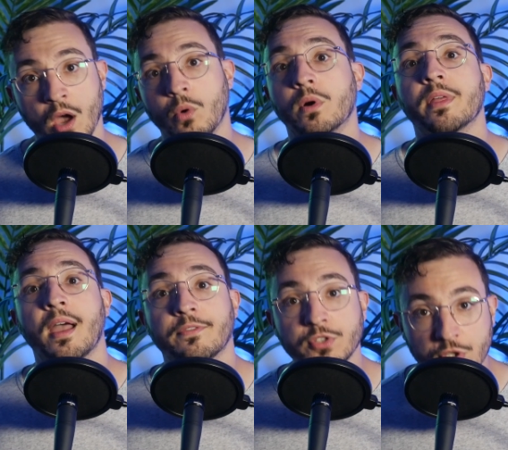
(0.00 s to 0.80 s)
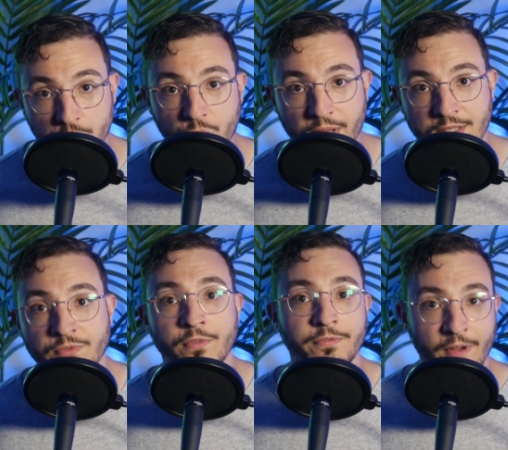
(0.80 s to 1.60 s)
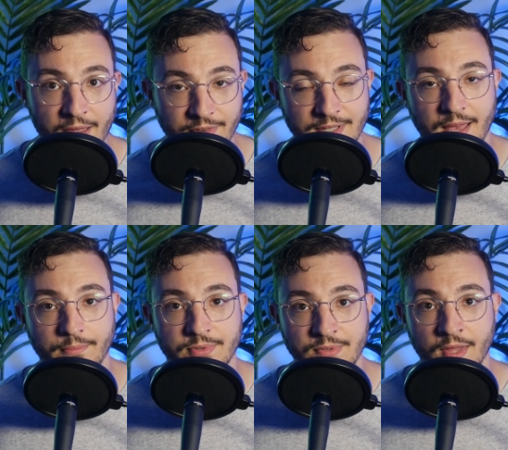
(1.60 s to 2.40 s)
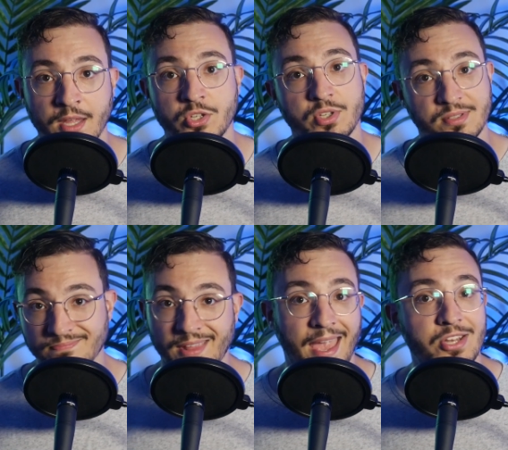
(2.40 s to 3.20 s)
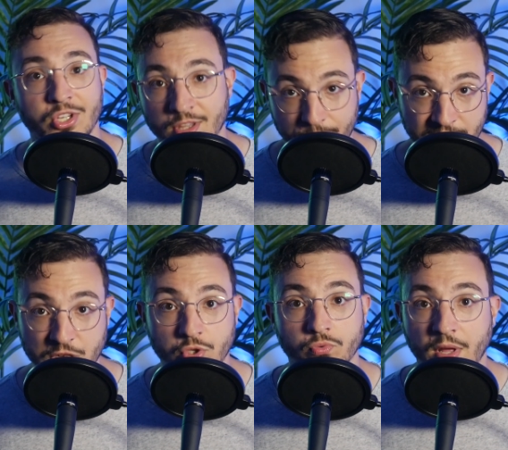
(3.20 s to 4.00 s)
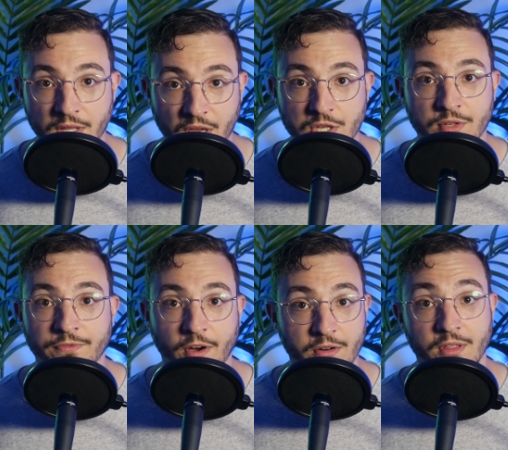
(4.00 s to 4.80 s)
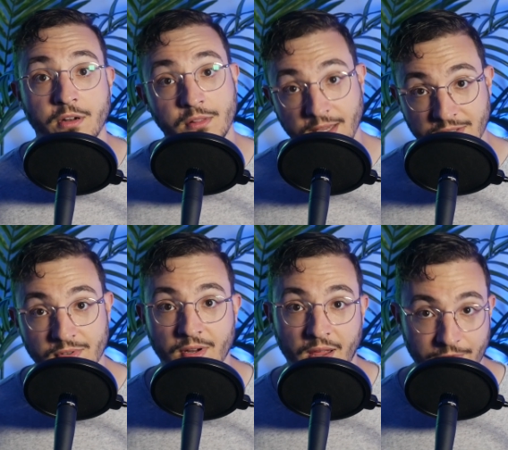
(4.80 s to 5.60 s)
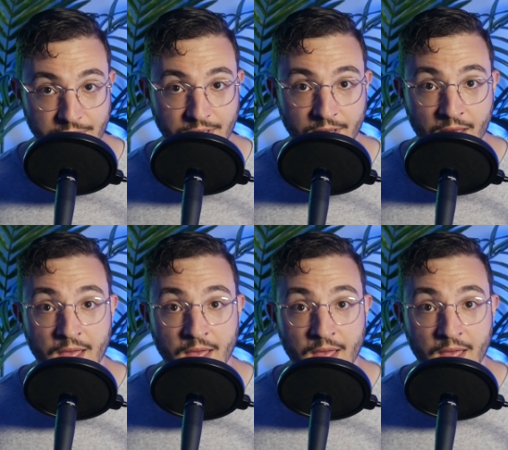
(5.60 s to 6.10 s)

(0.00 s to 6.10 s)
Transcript: where they have two wins from five attempts just edging the potential relegation fodder that are Leicester and Everton.